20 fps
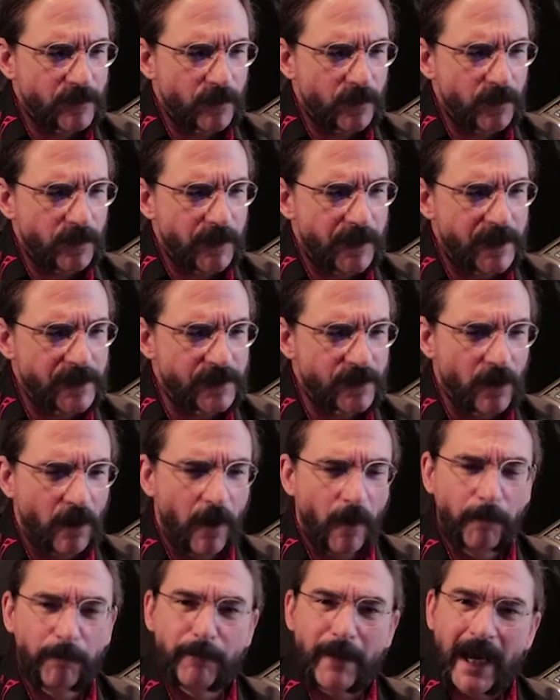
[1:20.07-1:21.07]
it isn't
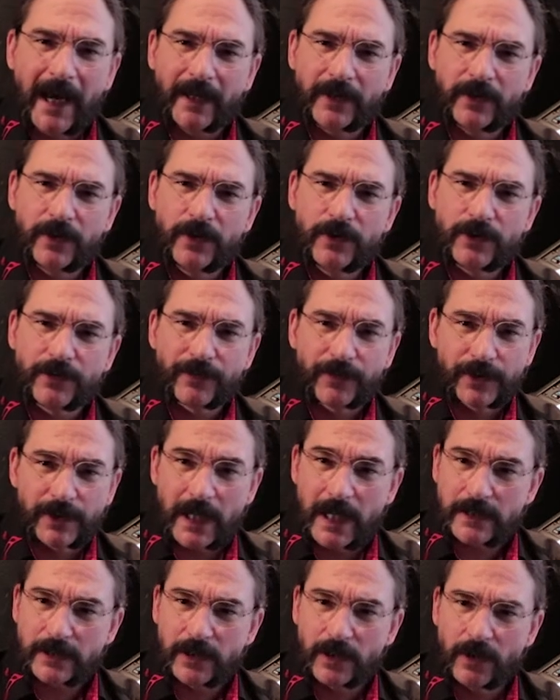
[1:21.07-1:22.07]
all bad news for
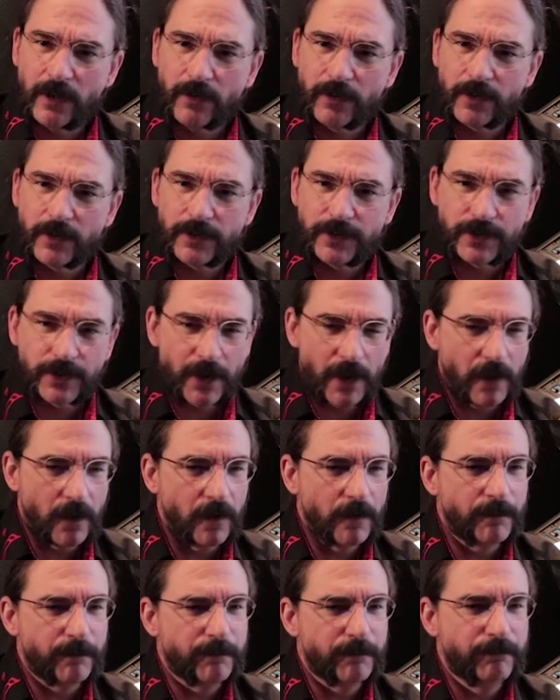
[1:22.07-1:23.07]
Tesla owners,
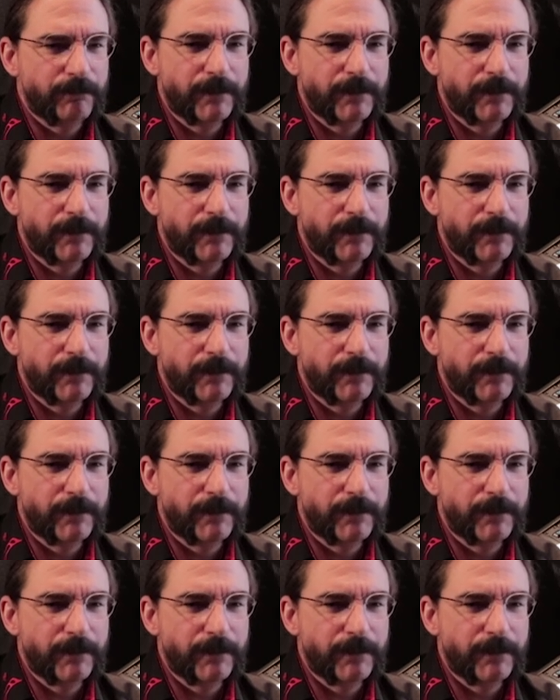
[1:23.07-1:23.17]
though,